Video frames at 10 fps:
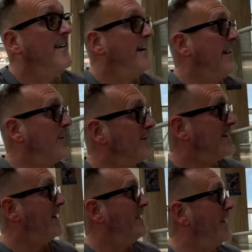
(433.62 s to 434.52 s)
It looks
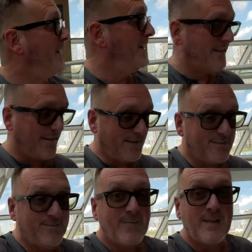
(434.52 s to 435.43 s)
kind of nice.
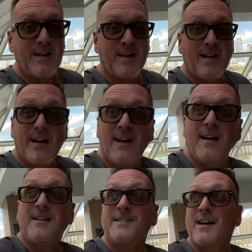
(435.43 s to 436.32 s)

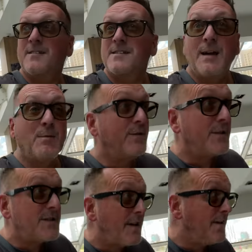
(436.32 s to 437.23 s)
So, table for
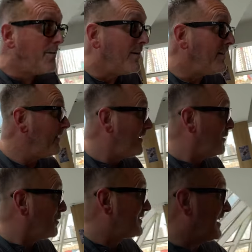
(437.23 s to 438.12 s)
2.
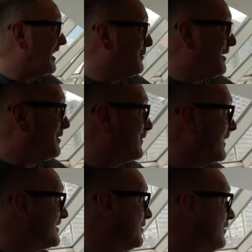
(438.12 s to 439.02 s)
We'll sit near the window if
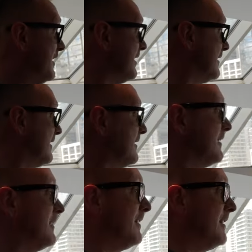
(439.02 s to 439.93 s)
that's all right.
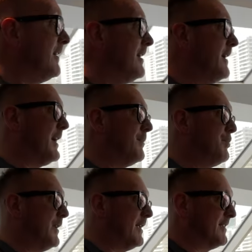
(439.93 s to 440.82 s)
Yeah,
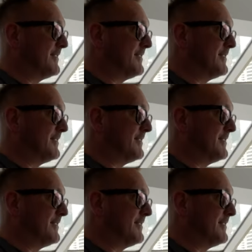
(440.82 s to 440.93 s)
brilliant.